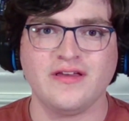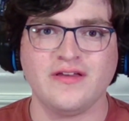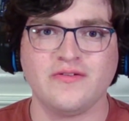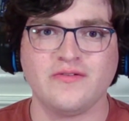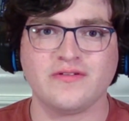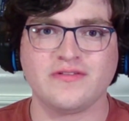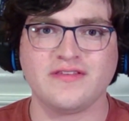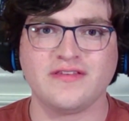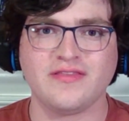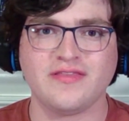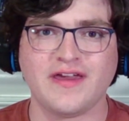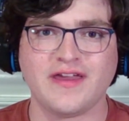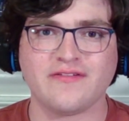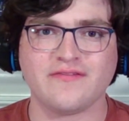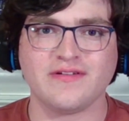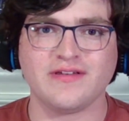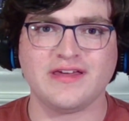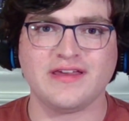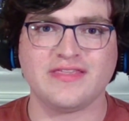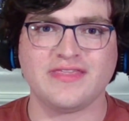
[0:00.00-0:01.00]
wasn't like
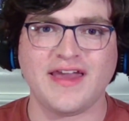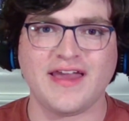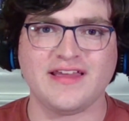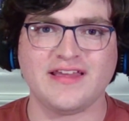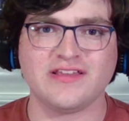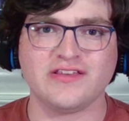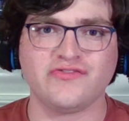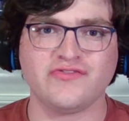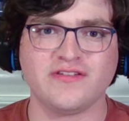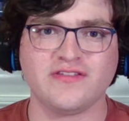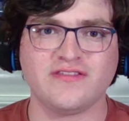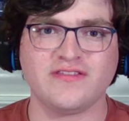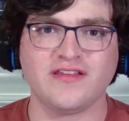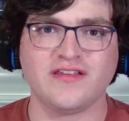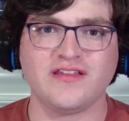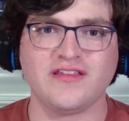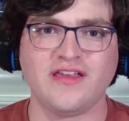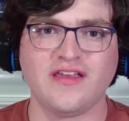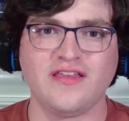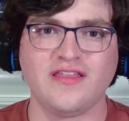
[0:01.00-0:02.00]
really that interested
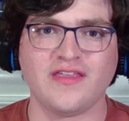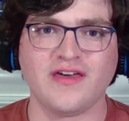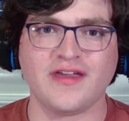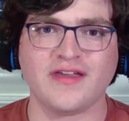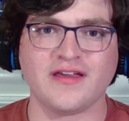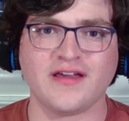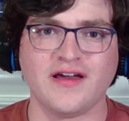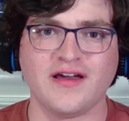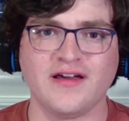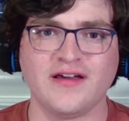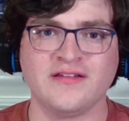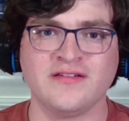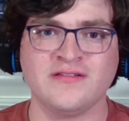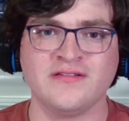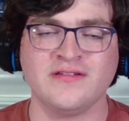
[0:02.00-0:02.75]
in it. Like, uh,